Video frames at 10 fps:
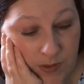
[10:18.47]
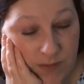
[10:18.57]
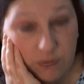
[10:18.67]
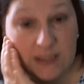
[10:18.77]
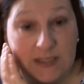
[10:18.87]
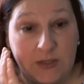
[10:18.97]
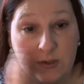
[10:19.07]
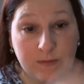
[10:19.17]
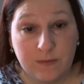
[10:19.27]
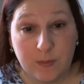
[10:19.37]
really
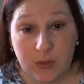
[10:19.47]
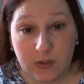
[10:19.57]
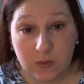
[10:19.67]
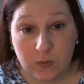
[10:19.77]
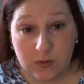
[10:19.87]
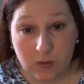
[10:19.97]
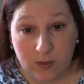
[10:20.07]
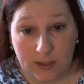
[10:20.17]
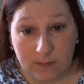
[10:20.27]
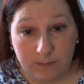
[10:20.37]
good for putting your stock
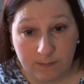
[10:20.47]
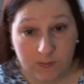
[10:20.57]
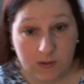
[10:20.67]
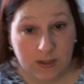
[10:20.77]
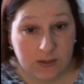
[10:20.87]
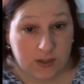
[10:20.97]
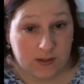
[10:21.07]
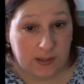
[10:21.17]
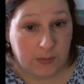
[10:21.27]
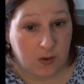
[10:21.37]
in. So as you can
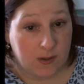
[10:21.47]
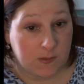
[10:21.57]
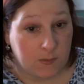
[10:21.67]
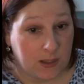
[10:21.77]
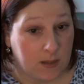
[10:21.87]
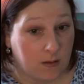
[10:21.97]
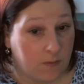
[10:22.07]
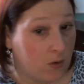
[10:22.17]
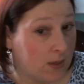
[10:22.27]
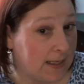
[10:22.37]
see behind me, I've
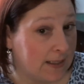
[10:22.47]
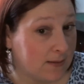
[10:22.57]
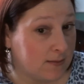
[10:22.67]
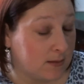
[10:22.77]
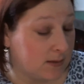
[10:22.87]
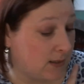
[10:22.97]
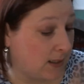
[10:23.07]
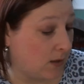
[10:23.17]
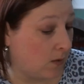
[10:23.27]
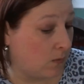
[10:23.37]
got a Kallax, it's an
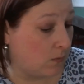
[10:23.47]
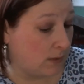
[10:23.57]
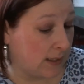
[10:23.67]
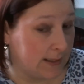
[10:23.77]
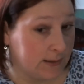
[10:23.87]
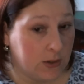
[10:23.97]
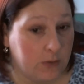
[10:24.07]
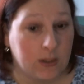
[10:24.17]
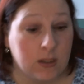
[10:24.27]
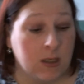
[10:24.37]
8-hole Kallax
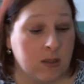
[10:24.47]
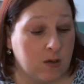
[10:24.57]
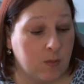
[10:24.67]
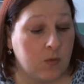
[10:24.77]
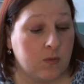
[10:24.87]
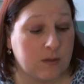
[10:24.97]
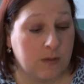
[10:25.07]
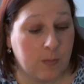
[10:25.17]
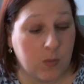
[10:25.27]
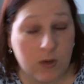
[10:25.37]
unit. So I bought
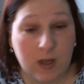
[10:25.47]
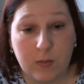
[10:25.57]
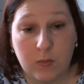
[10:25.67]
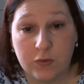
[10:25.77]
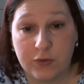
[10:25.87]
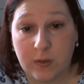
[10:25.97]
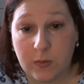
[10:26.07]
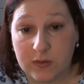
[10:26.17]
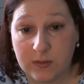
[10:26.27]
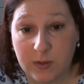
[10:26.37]
a couple more droner
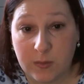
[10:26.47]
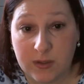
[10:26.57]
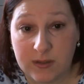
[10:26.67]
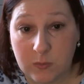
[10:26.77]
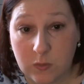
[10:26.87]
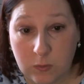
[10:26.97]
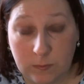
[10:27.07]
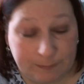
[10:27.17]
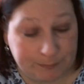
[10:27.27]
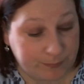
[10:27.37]
boxes. I'm going to buy some more,
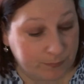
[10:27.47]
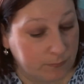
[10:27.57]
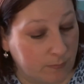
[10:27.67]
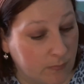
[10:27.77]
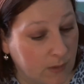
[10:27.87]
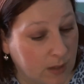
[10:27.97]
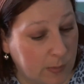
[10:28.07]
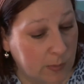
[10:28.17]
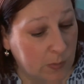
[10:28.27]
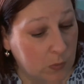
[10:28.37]
a
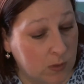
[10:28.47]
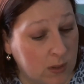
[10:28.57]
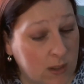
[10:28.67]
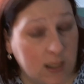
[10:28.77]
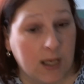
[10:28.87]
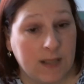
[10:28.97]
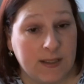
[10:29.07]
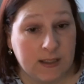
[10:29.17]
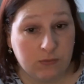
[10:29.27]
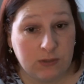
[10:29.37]
couple more. And
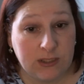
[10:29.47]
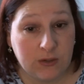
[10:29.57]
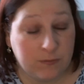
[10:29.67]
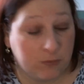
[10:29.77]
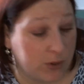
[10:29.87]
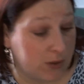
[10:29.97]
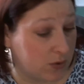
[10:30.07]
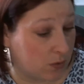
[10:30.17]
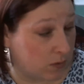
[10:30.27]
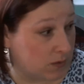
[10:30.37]
that's really good for your
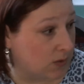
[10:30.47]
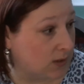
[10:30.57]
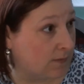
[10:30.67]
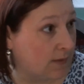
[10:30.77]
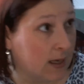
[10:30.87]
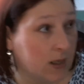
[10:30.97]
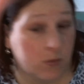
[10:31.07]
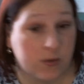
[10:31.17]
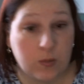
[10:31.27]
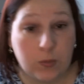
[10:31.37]
stock. So I've done that. I
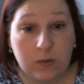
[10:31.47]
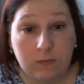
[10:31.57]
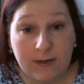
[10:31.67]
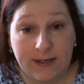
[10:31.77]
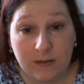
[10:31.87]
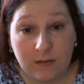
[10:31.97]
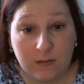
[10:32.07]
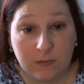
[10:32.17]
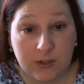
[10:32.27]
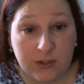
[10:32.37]
also bought a rail,
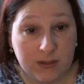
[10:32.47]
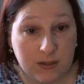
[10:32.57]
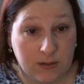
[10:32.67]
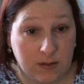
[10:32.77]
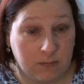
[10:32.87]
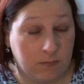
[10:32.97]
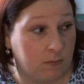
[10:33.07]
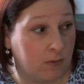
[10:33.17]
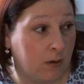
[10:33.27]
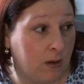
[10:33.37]
which is to the
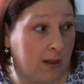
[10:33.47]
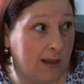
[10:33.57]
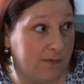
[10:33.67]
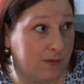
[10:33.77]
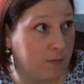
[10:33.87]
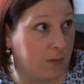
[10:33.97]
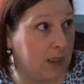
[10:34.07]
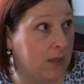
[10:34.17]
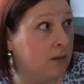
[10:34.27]
left of me,